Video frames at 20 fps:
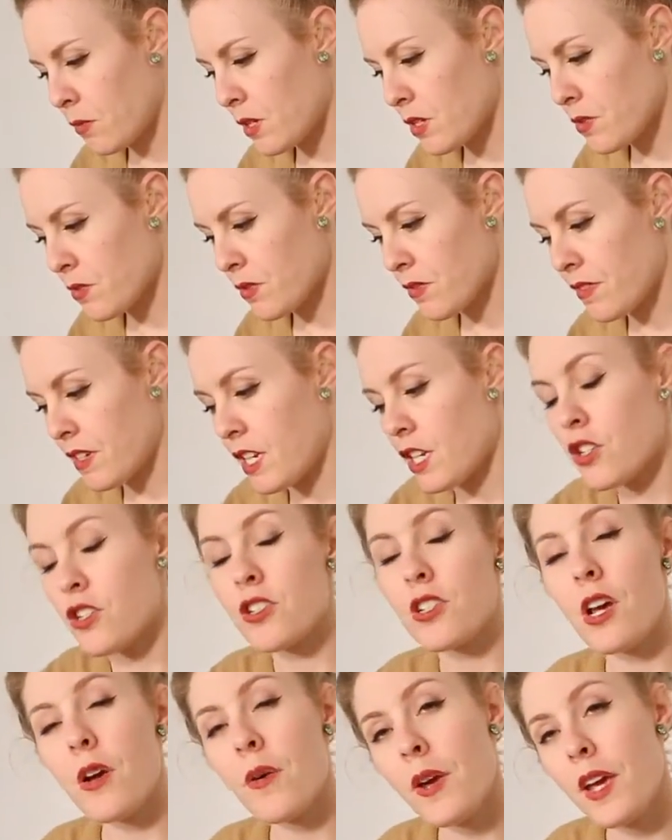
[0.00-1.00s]
once we're finished
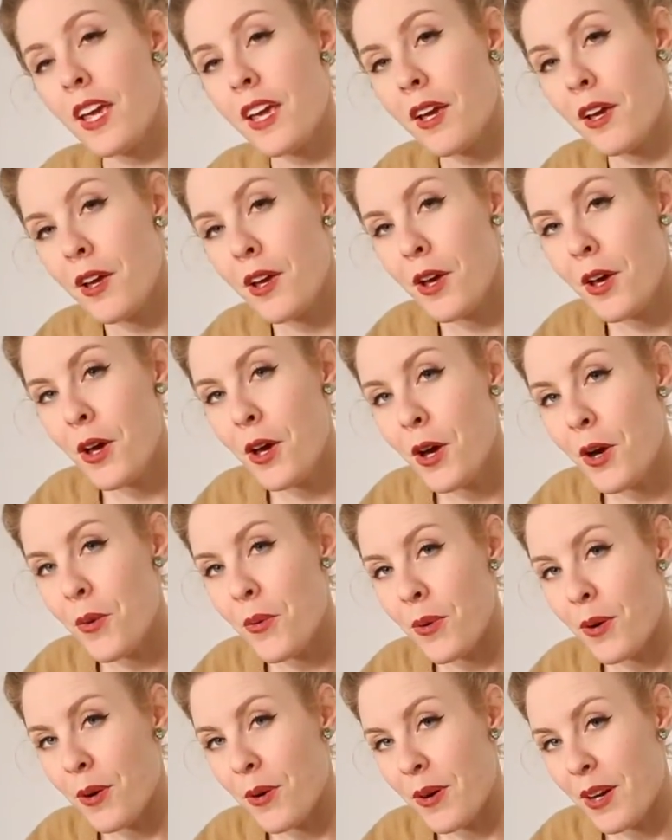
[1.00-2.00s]
sewing,
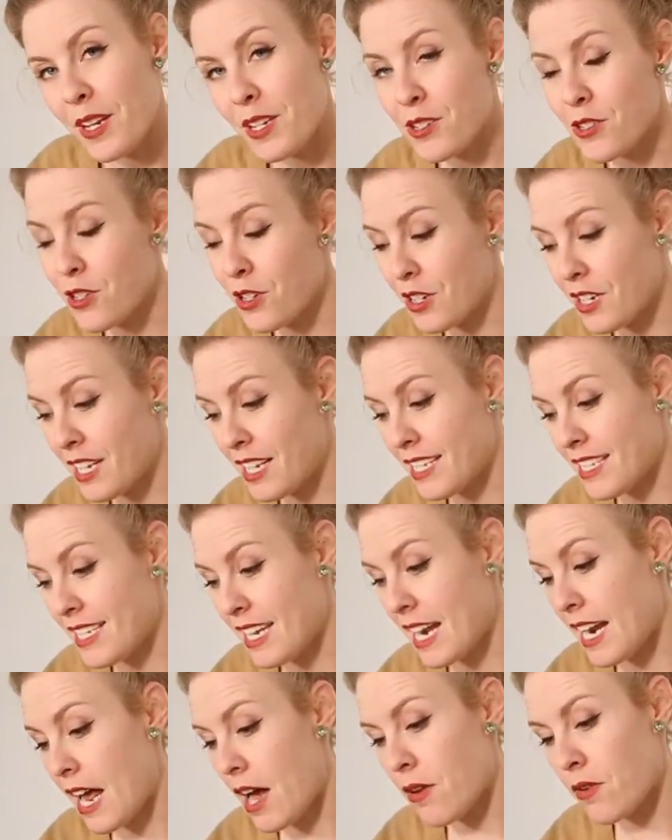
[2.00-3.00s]
we're going to turn it
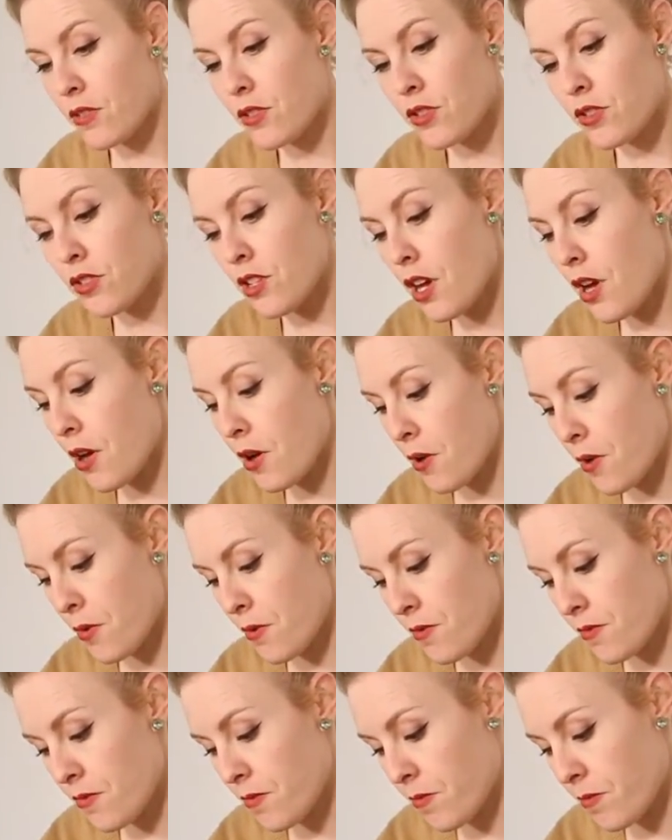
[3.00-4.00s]
inside out.
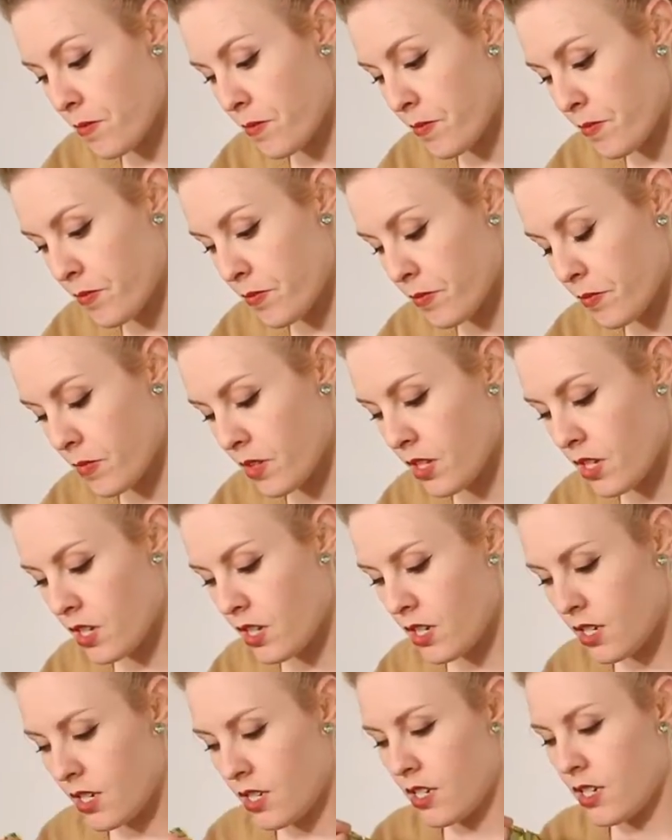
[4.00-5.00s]
So,
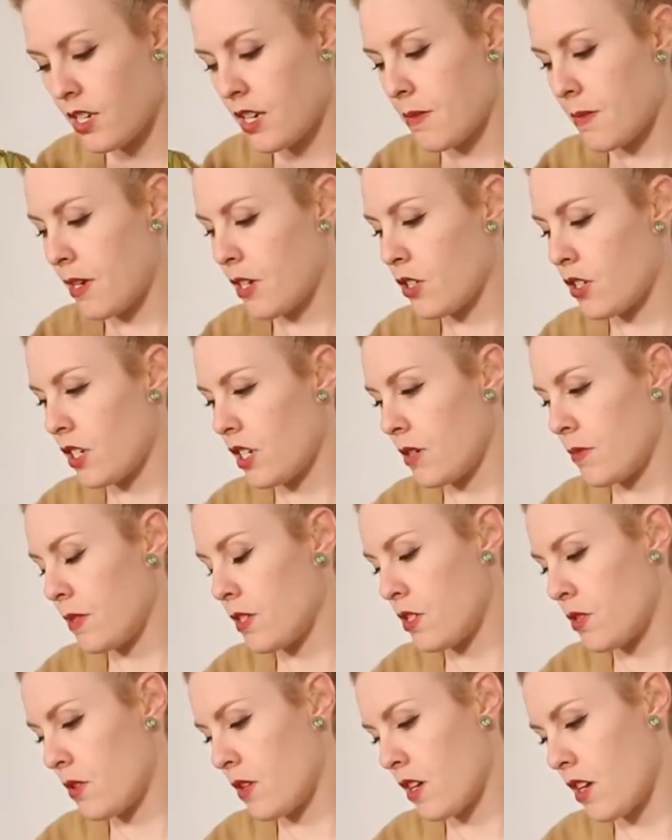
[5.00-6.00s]
actually I'm
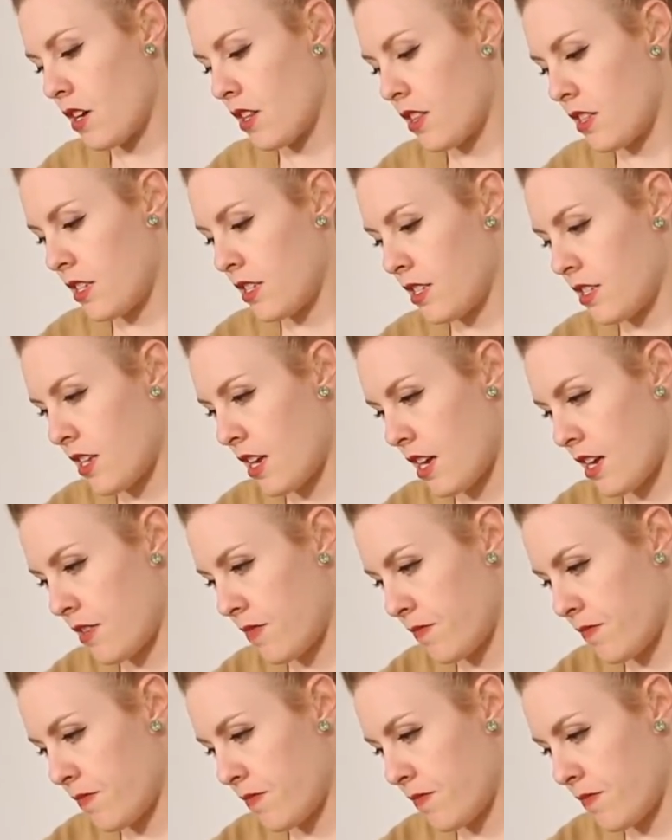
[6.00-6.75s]
sewing on this side.